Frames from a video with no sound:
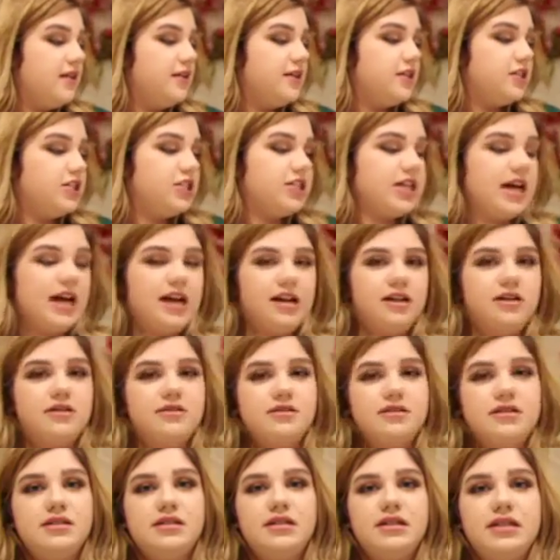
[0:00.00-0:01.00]
The
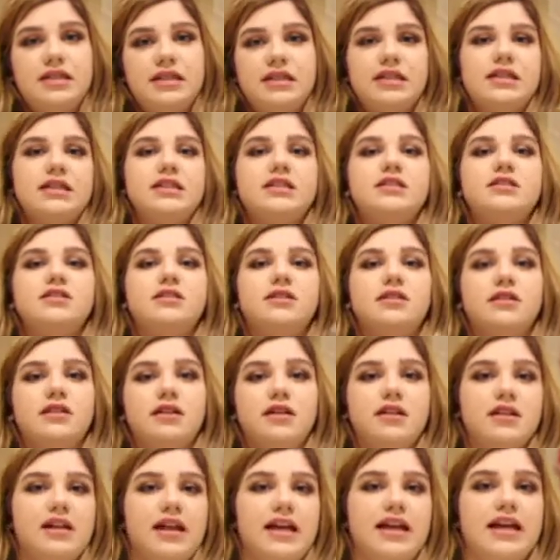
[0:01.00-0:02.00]
shadows in this are
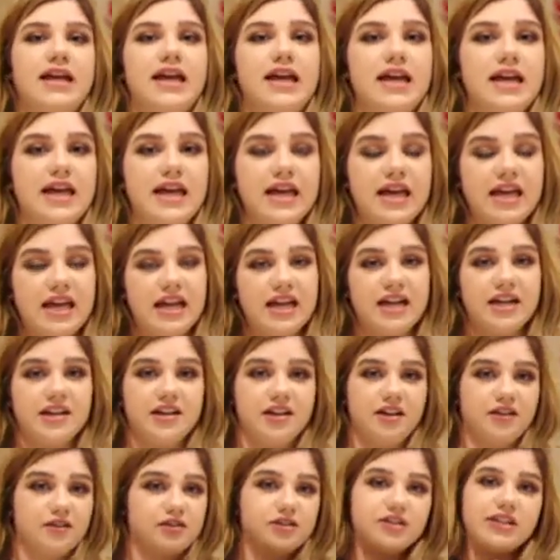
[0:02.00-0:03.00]
unlike
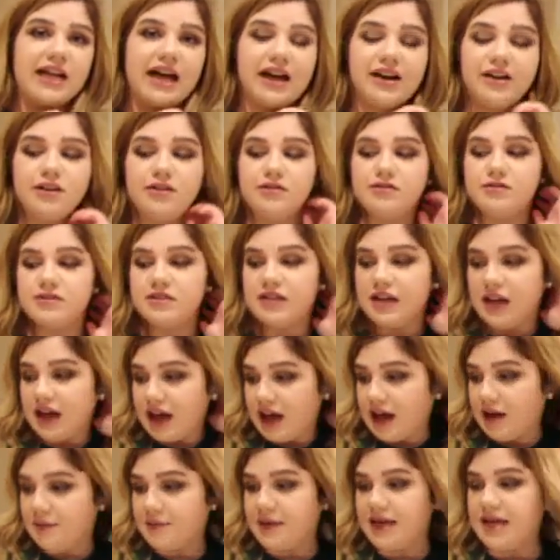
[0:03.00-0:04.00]
any other shadows.
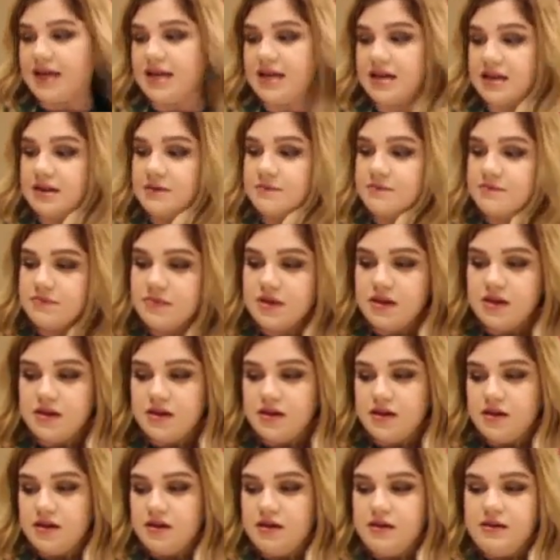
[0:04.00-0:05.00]
I mean,
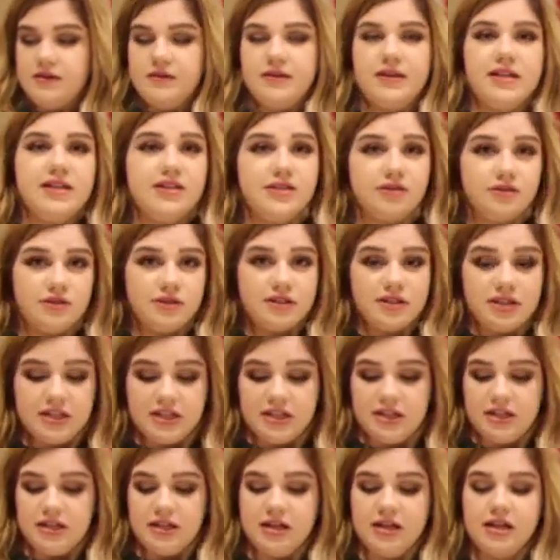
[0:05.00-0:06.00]
these are
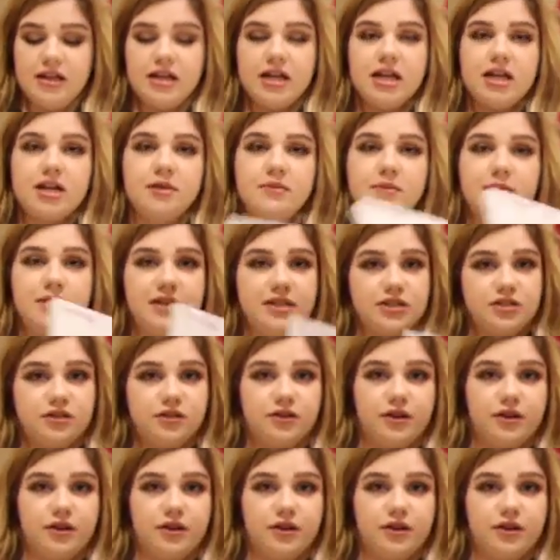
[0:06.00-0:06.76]
good, but these